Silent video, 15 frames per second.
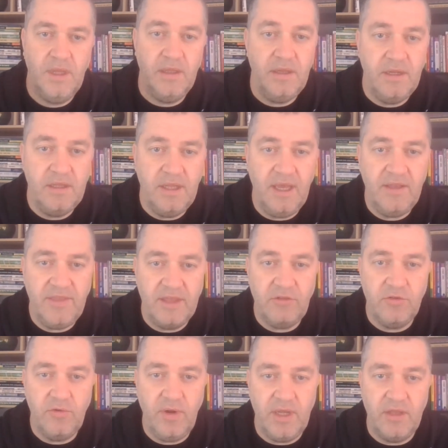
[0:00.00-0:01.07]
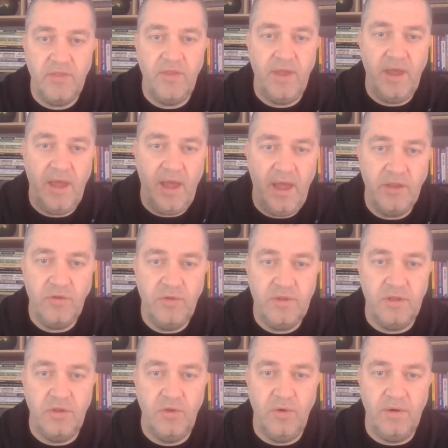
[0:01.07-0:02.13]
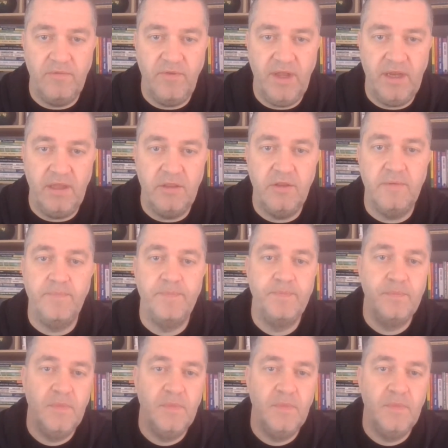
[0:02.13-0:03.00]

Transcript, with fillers: and you need to take that strength and use it to your advantage.